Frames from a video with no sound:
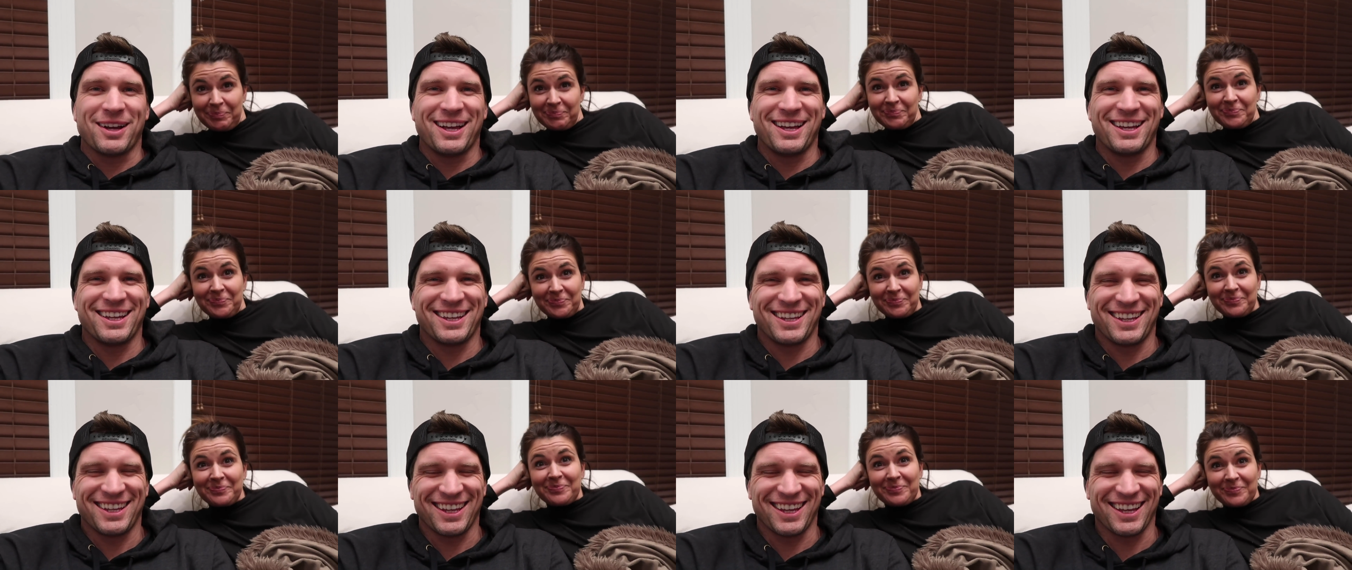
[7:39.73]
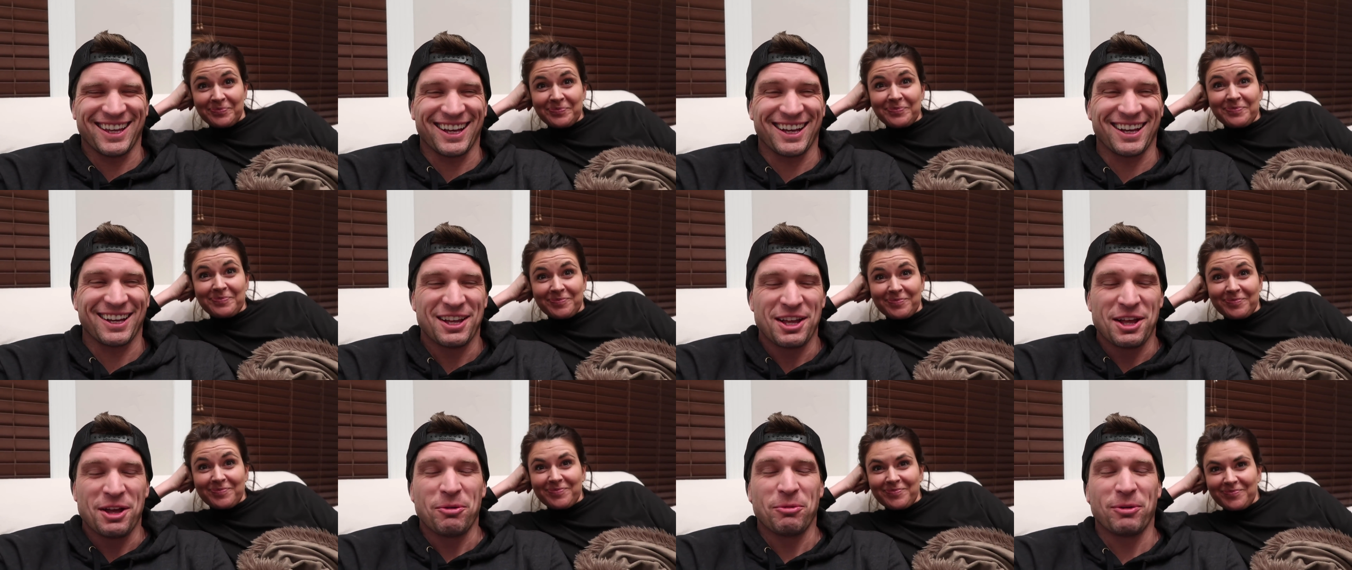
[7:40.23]

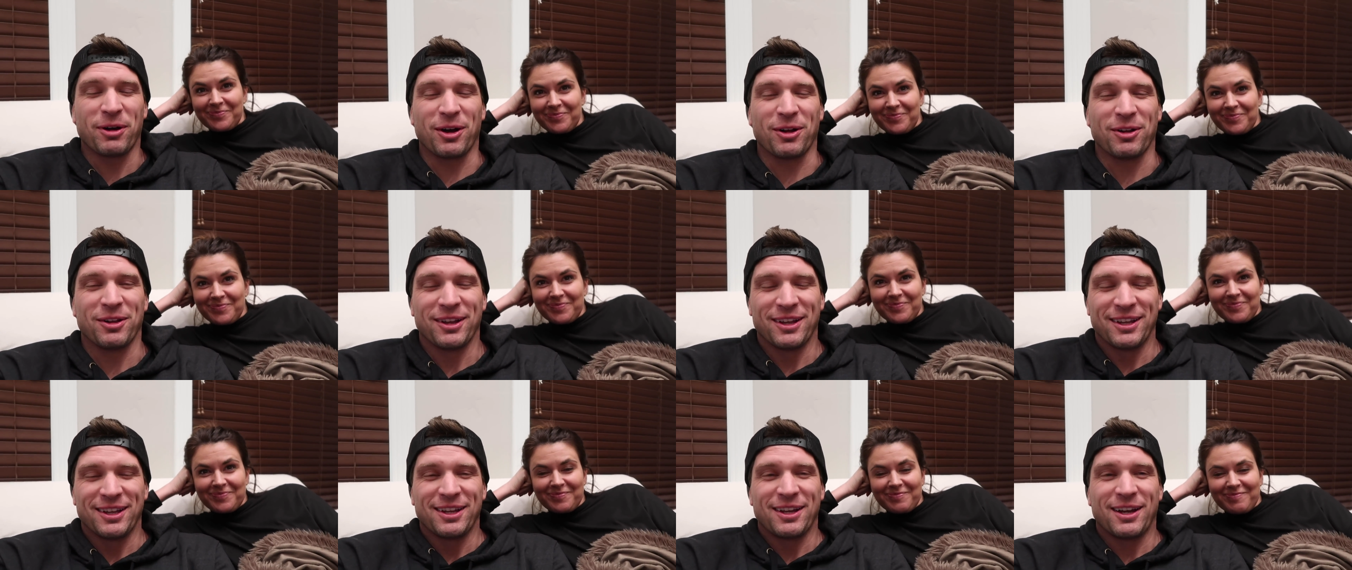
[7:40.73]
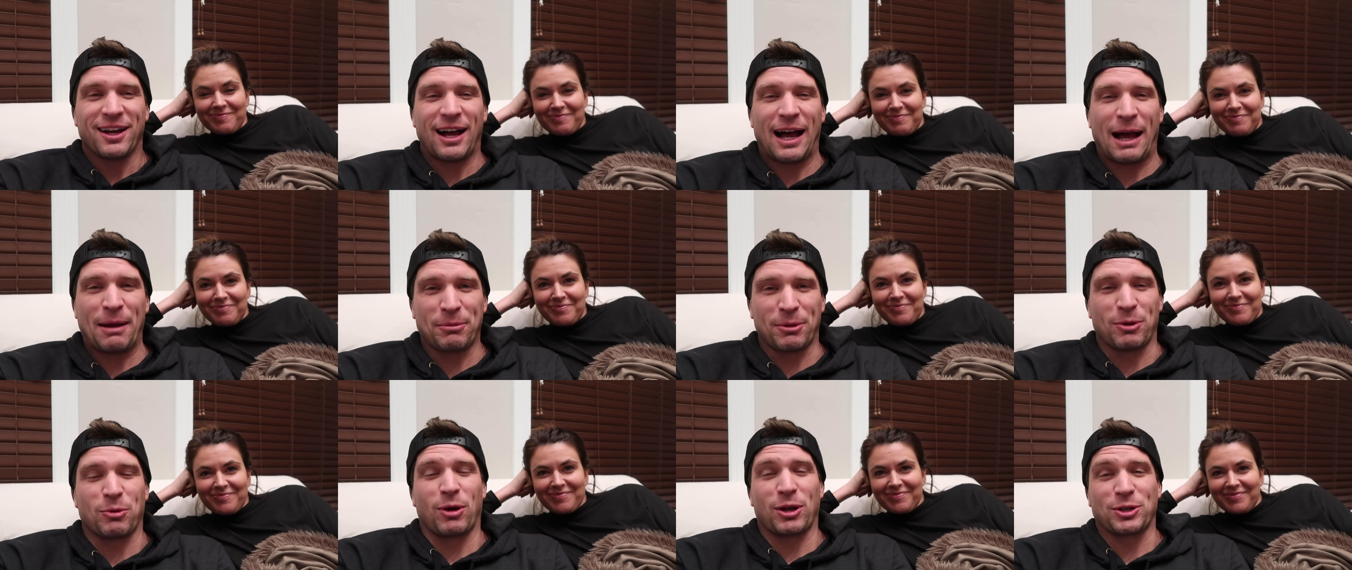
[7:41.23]
Speaker 1: yeah. Well,
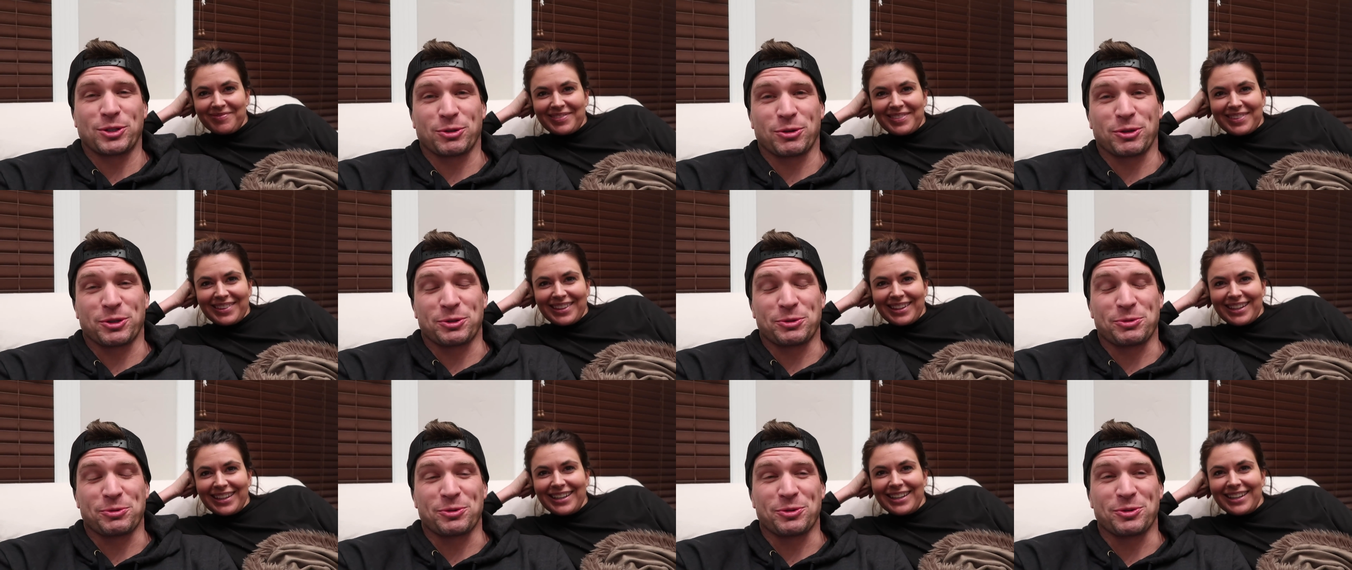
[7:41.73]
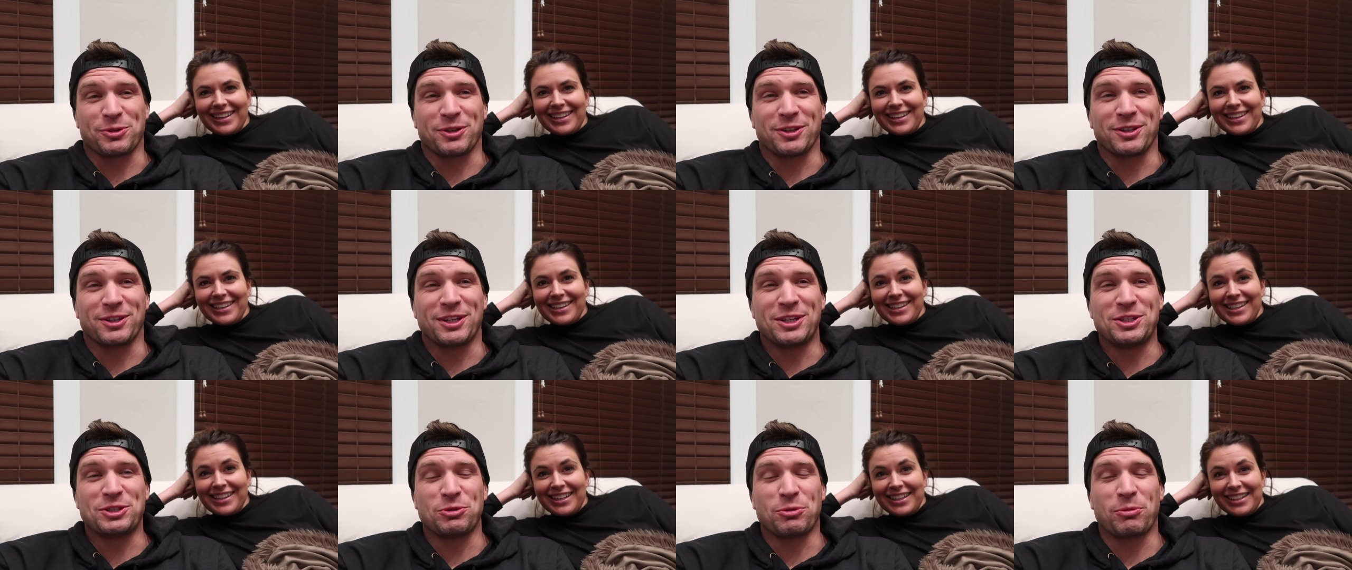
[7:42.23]
I'm gonna watch the Christmas movie.
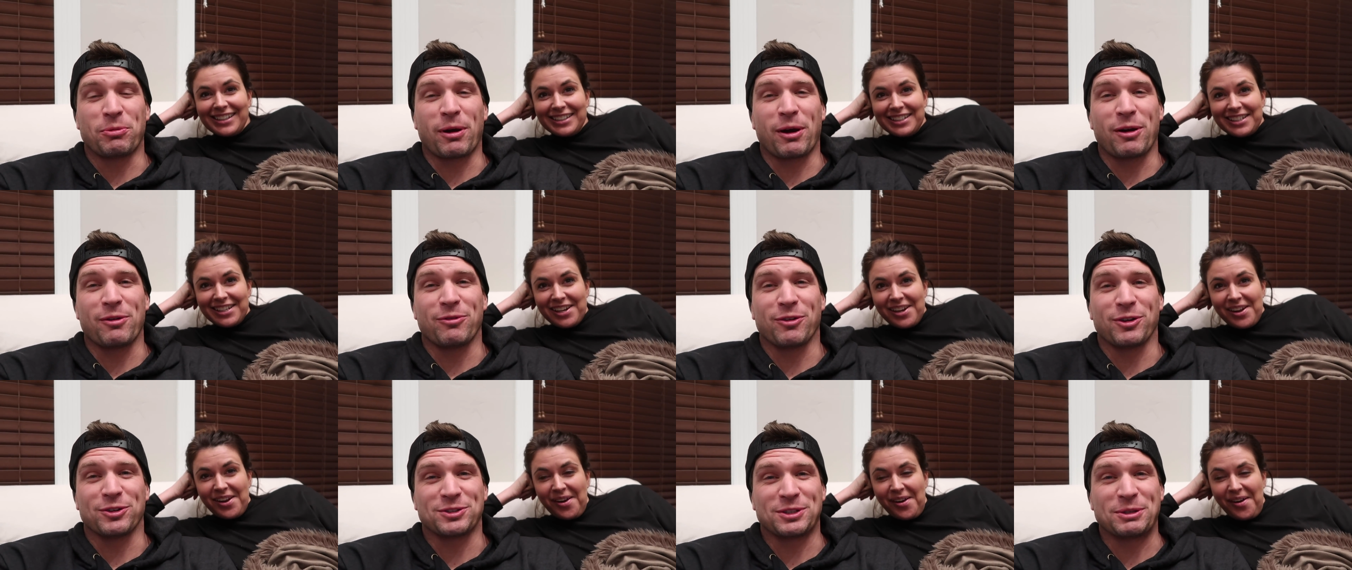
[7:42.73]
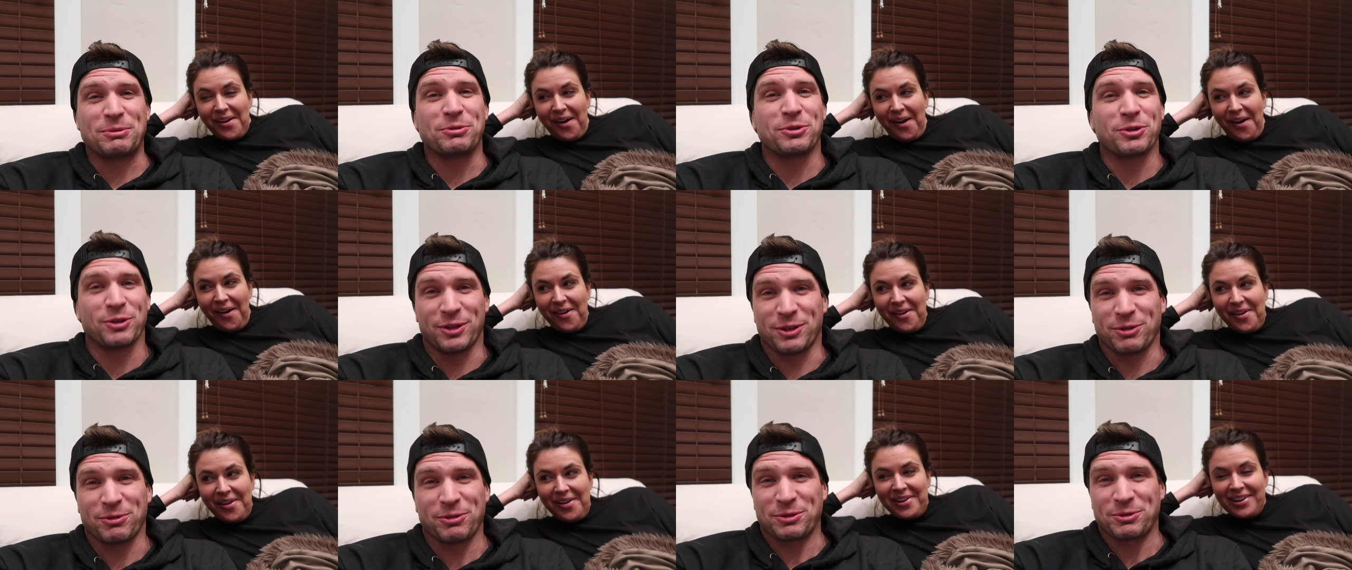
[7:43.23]
Lindsay will probably fall asleep
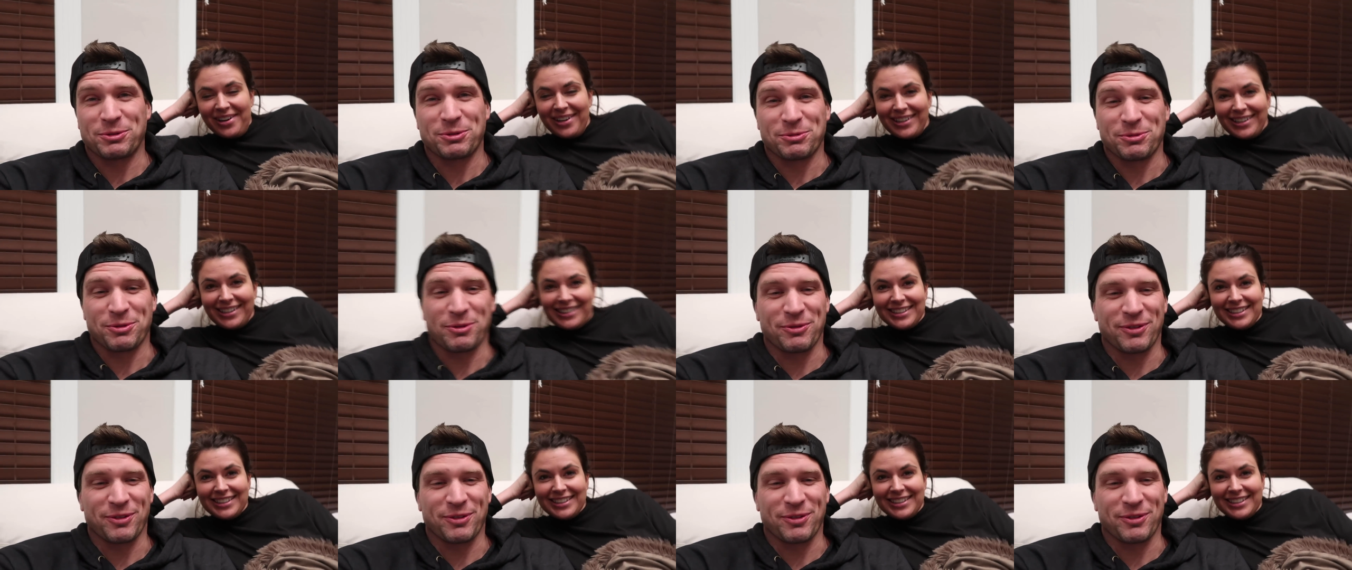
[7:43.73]
during the Christmas